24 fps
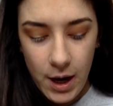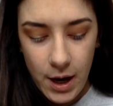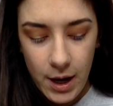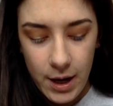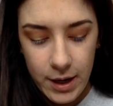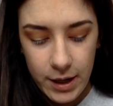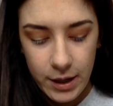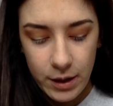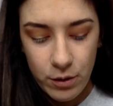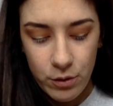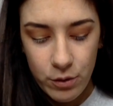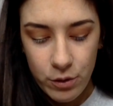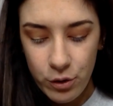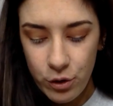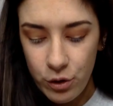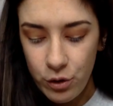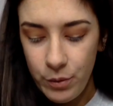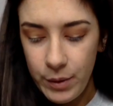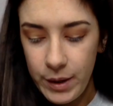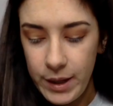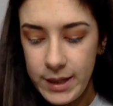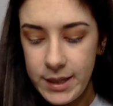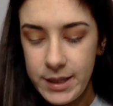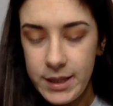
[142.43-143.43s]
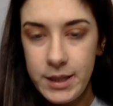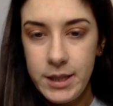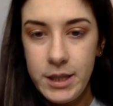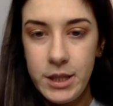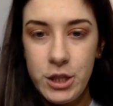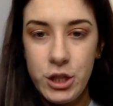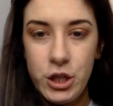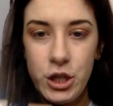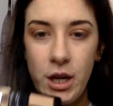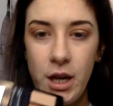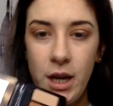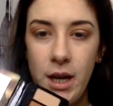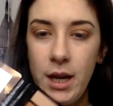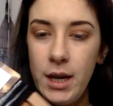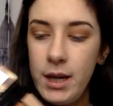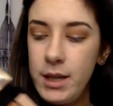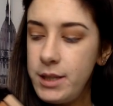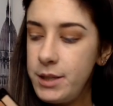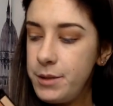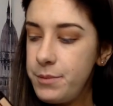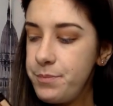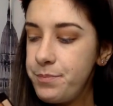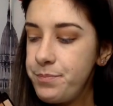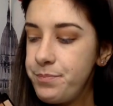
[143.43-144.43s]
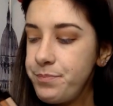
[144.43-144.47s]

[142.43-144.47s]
and I'm going to go into the shade